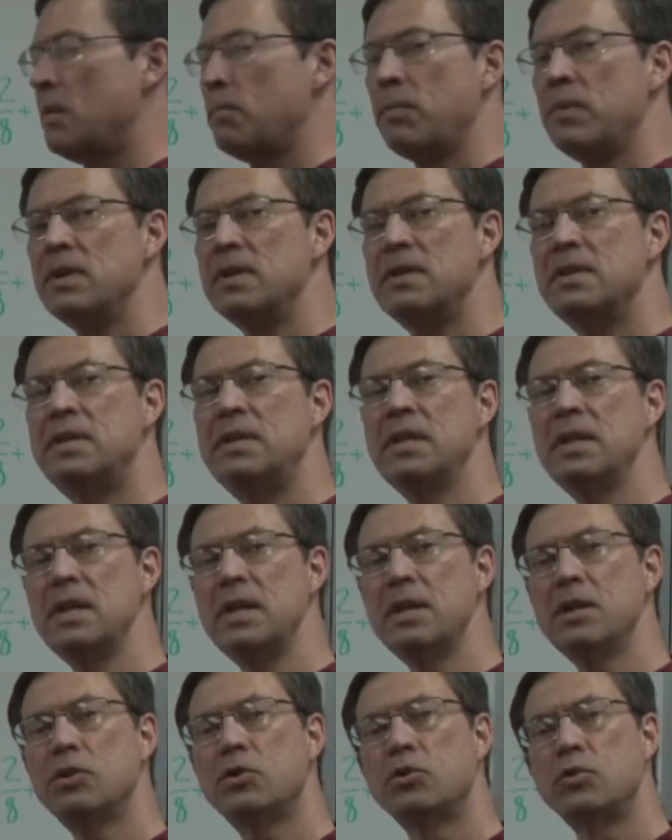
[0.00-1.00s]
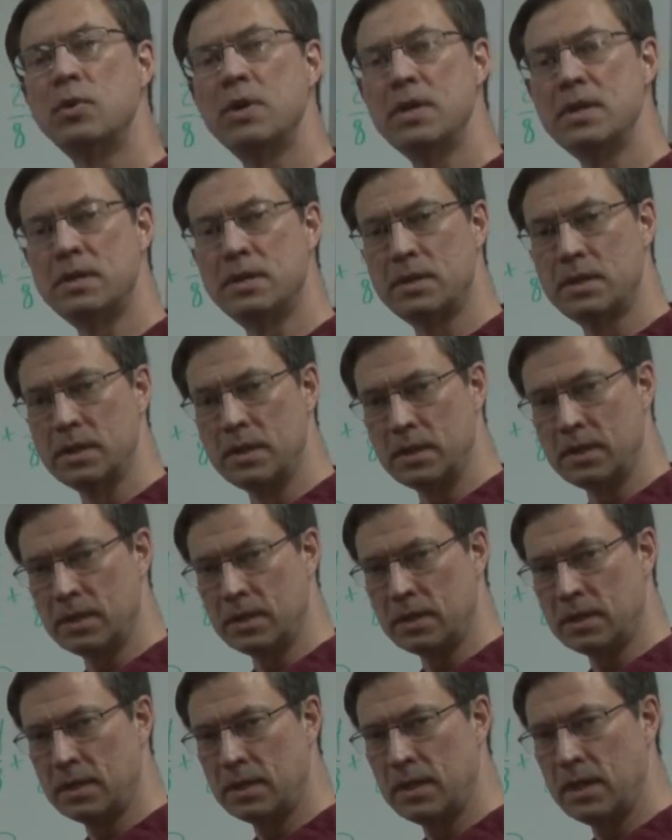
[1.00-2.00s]
up
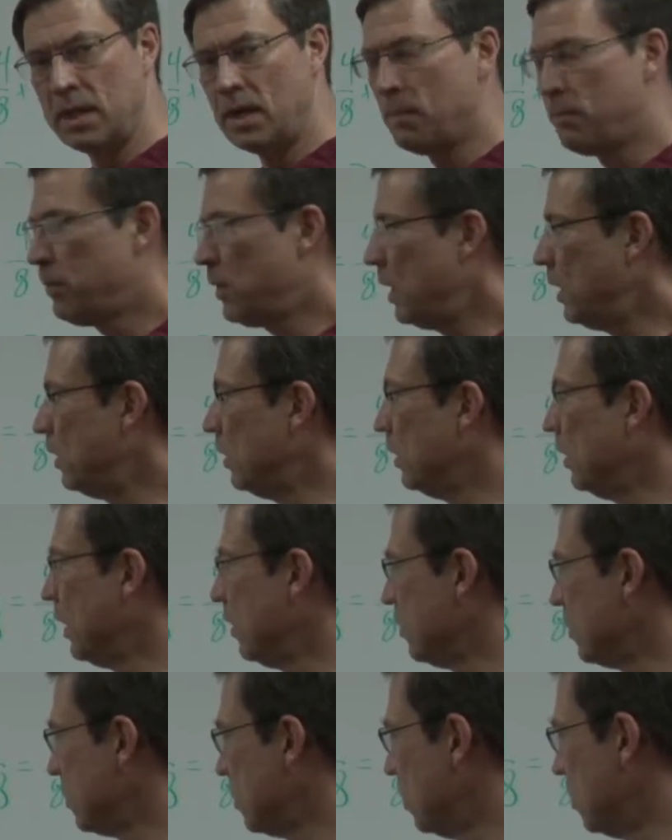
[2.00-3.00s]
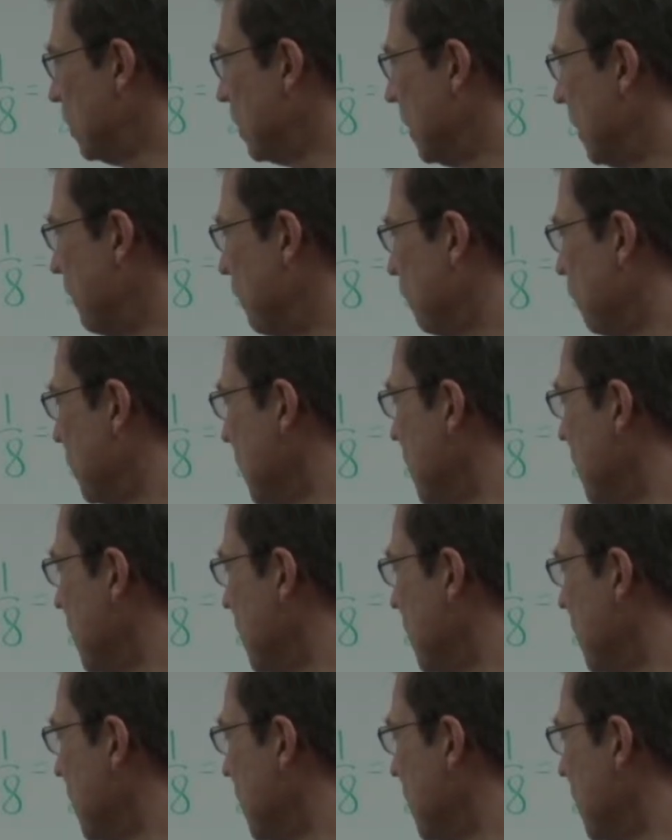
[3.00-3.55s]
decreasing in a parallel circuit.